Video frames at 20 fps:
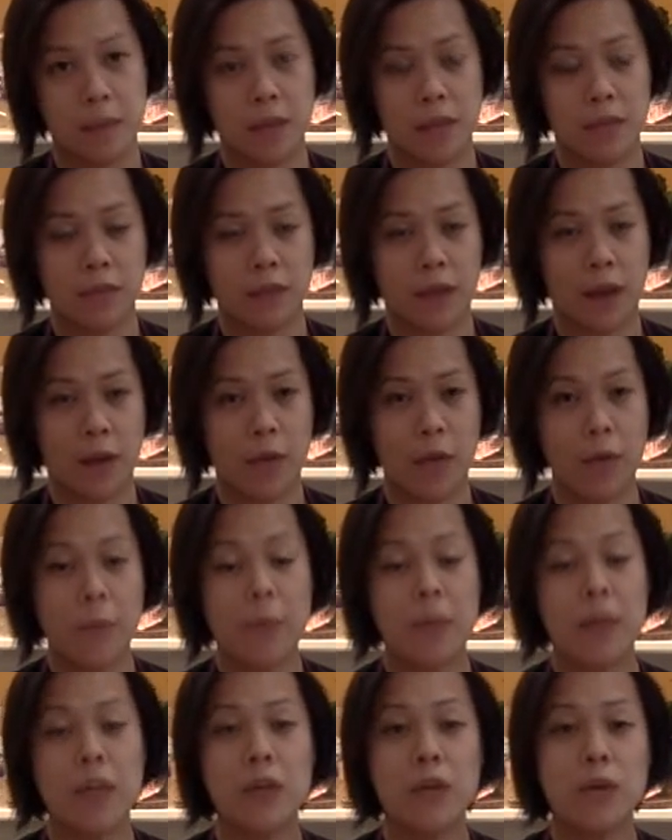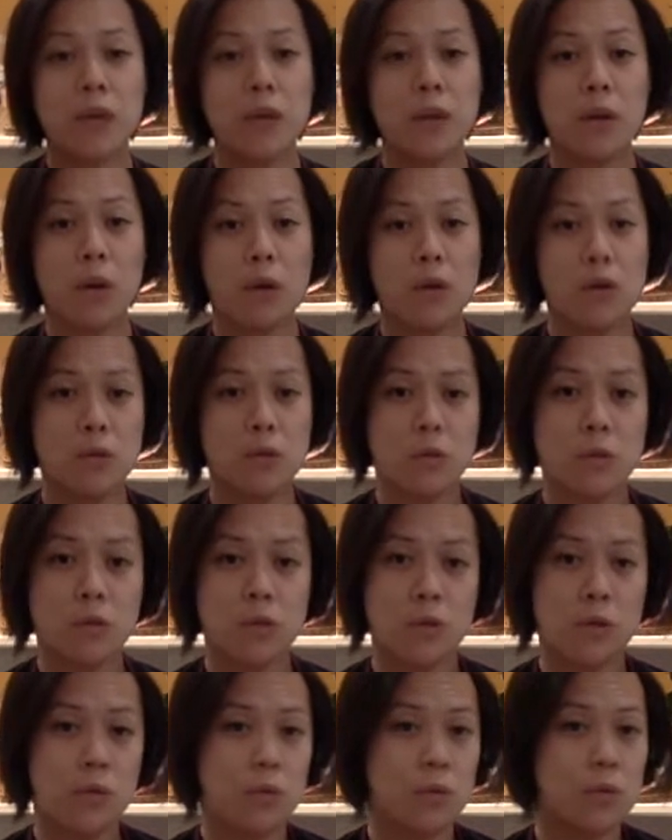flour, but you can also
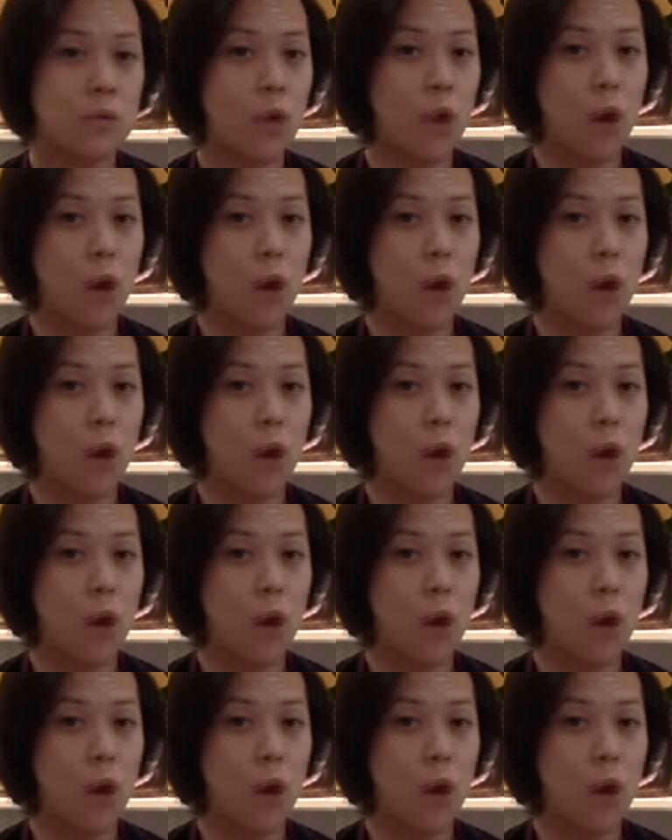use